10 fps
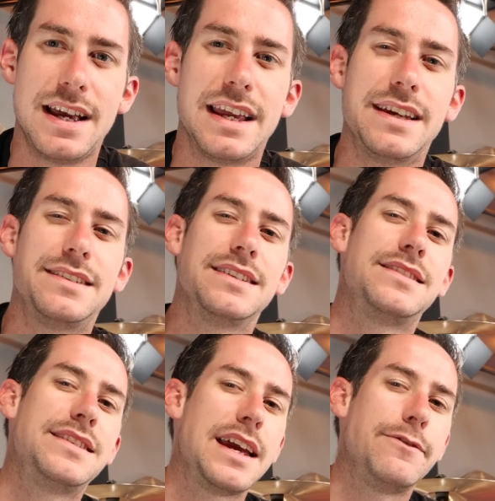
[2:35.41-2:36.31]
is it
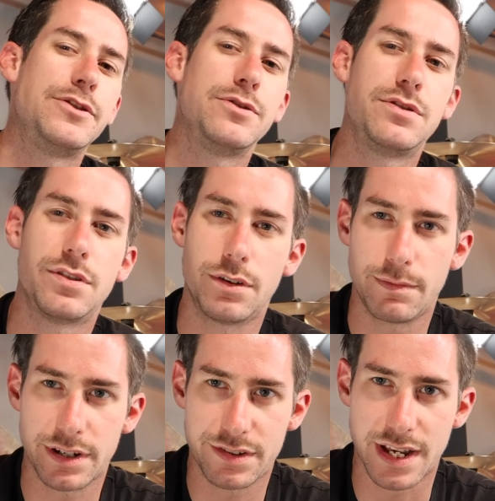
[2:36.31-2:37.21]
saves you so
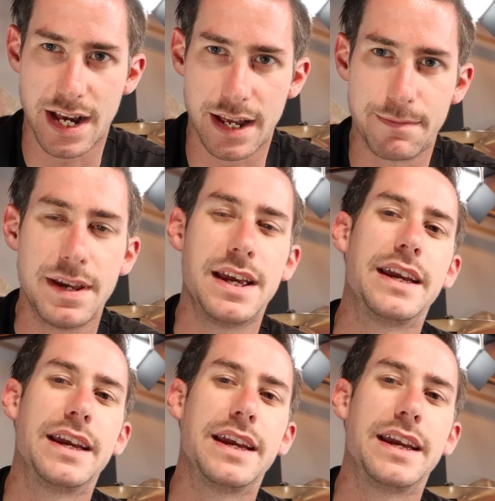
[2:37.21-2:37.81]
much time,